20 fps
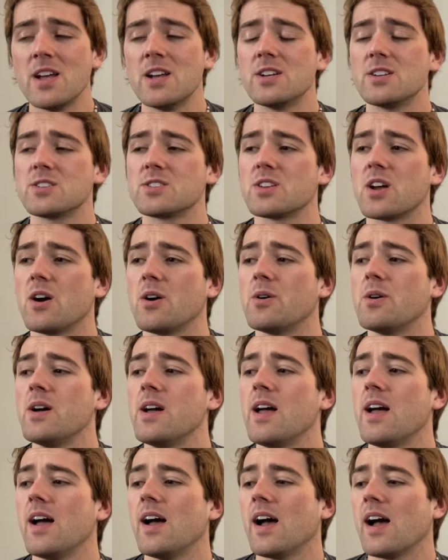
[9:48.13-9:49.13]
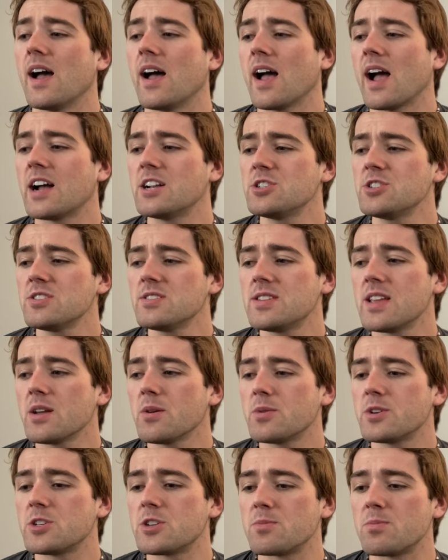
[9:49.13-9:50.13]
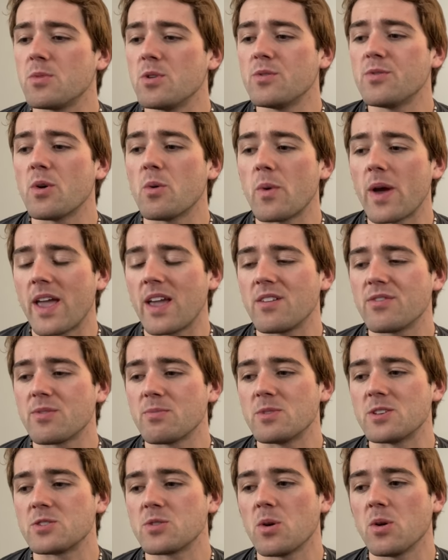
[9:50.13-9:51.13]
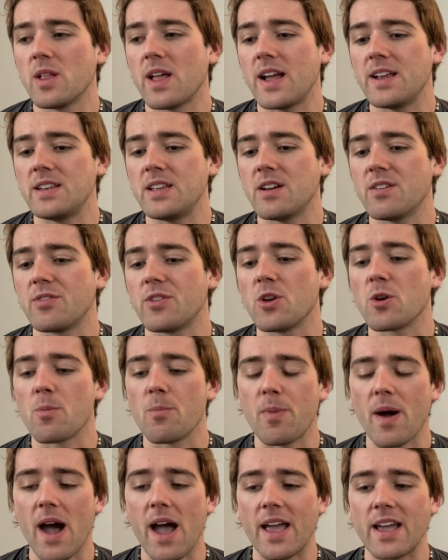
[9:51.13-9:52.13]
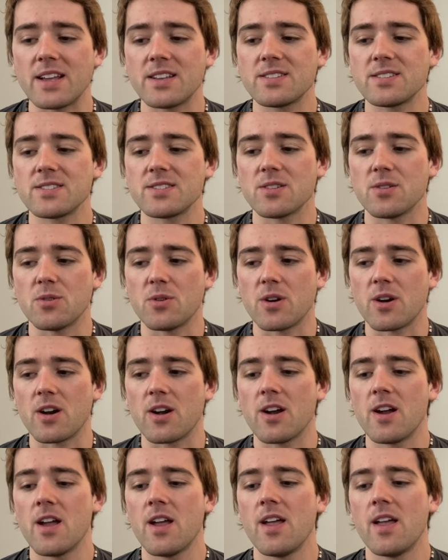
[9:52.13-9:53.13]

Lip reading: So I just think we should move away from this whole idea of you're biased or